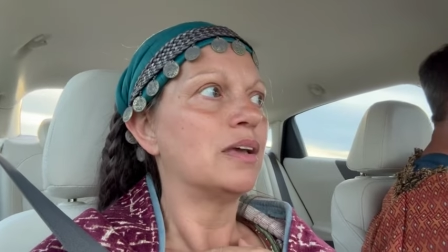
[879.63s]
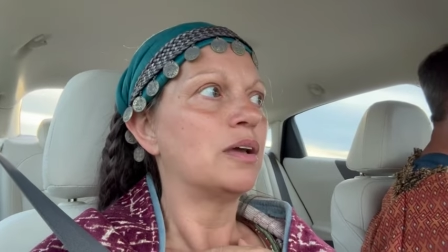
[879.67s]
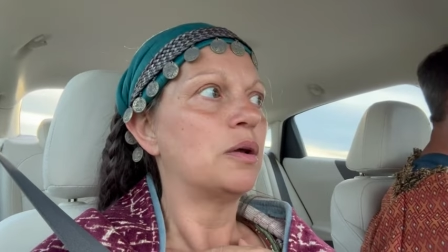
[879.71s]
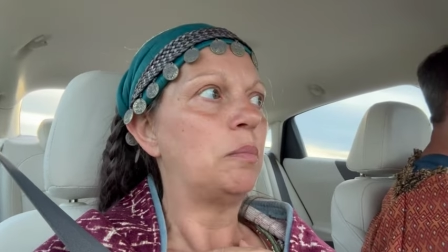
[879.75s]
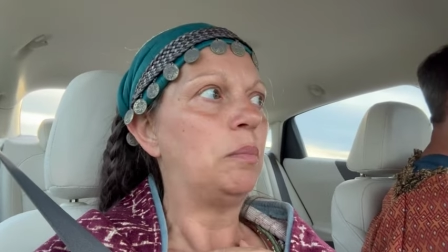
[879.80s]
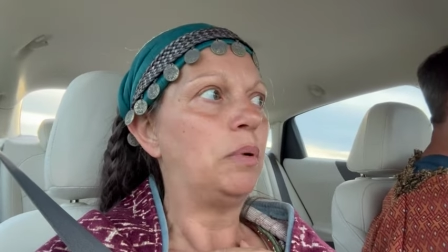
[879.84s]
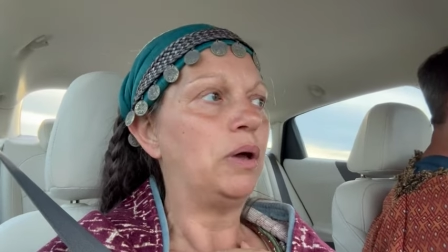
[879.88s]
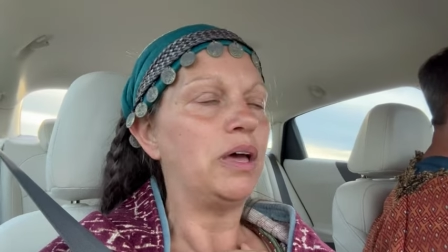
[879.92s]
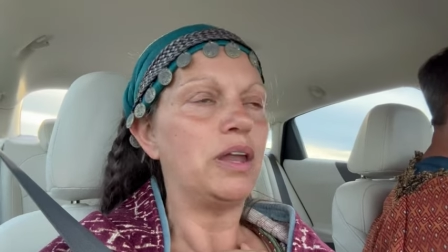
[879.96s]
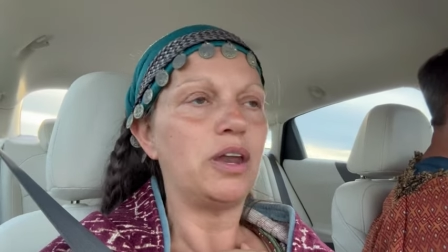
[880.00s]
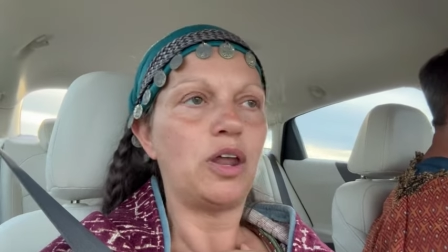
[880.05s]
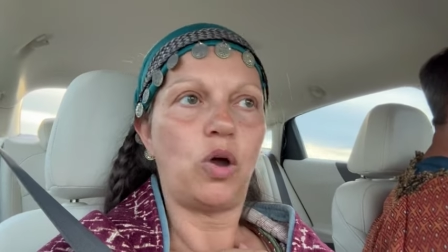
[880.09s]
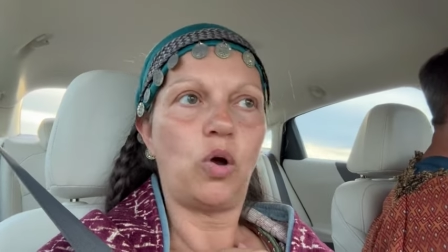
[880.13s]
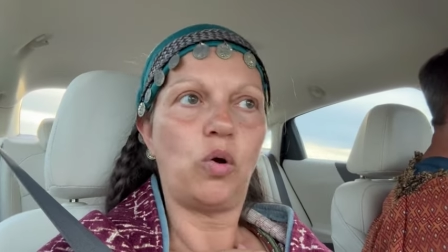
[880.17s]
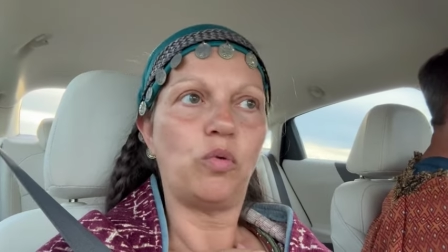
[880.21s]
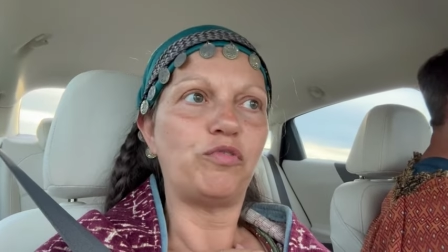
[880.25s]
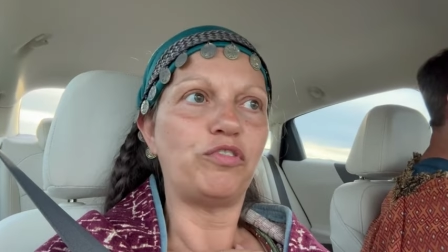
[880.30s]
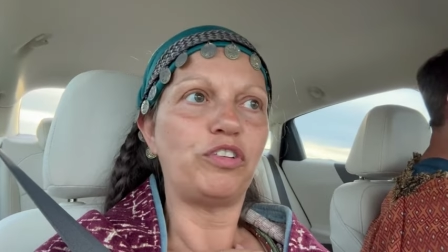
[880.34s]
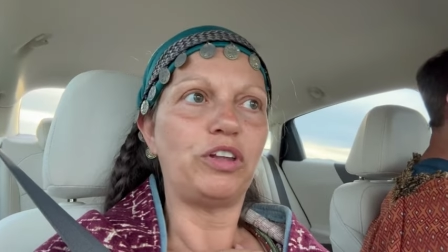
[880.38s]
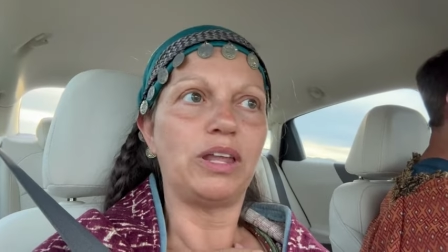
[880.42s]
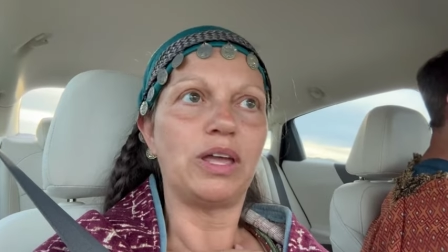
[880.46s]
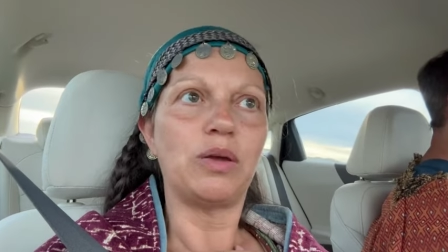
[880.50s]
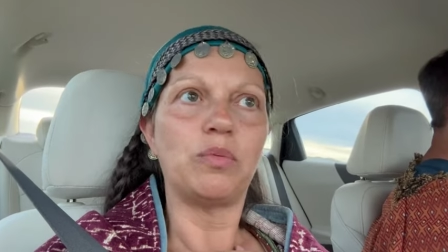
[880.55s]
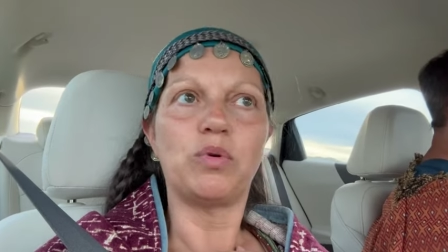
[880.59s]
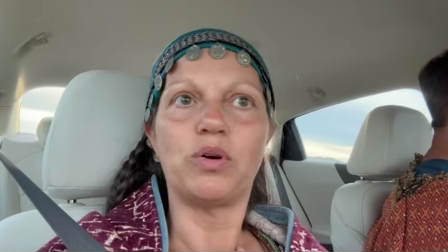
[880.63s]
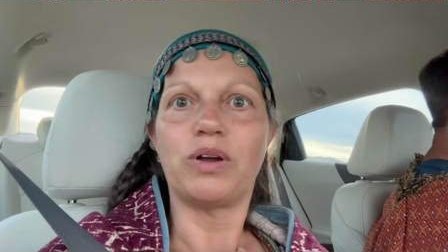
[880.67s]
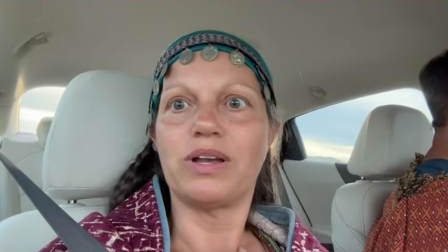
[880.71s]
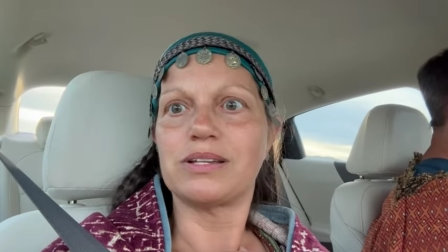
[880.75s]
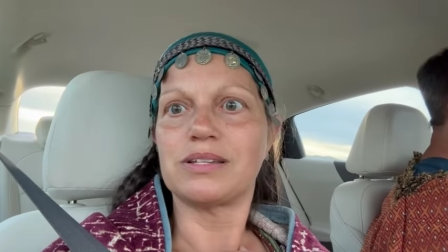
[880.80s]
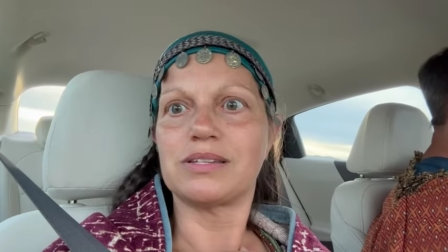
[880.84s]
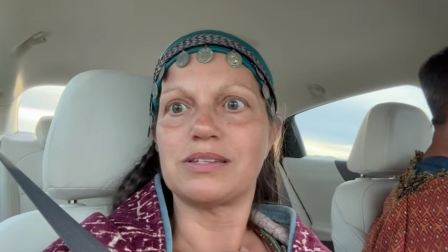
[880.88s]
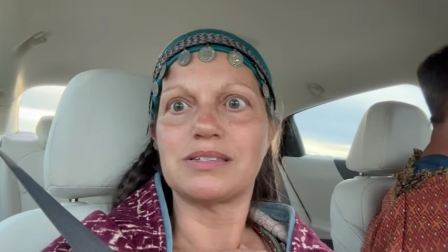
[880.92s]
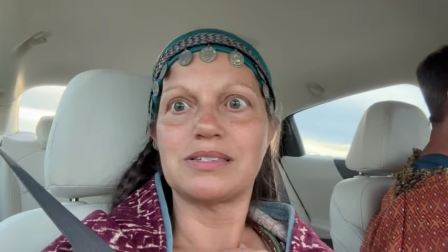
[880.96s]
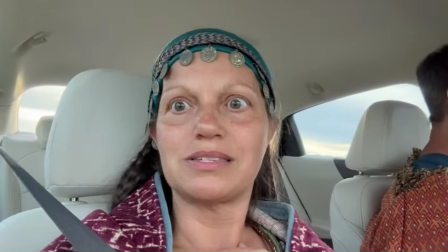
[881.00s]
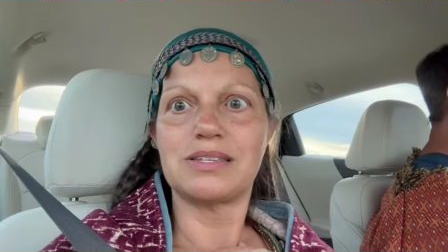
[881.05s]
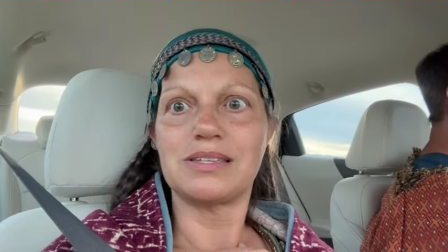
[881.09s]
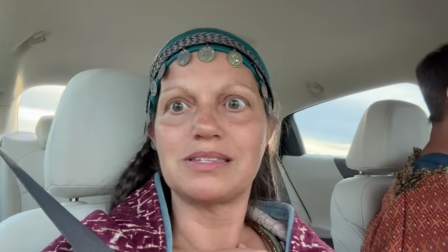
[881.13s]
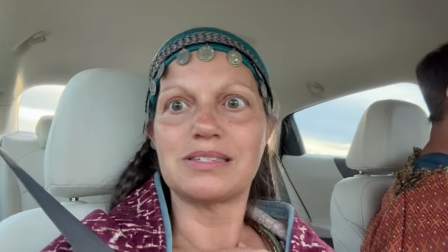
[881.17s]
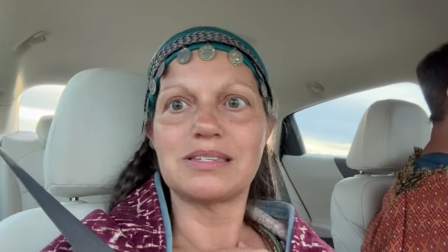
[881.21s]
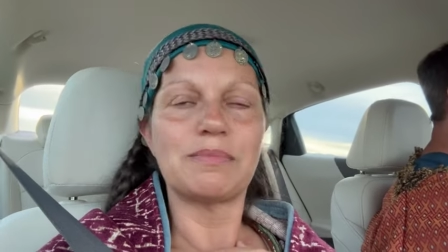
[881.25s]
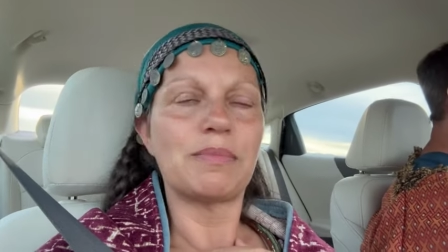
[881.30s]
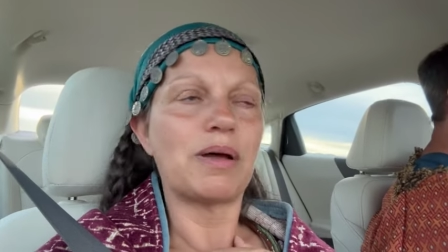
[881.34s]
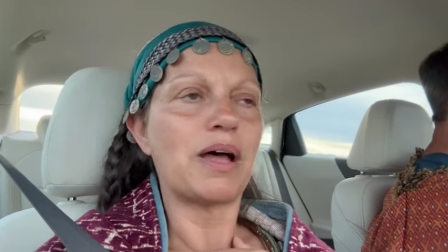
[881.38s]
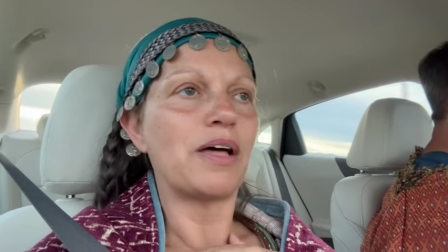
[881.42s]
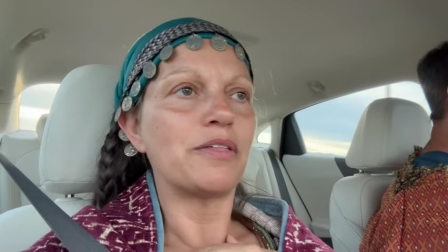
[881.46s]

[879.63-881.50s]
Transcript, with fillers: but hopefully we'll get to see some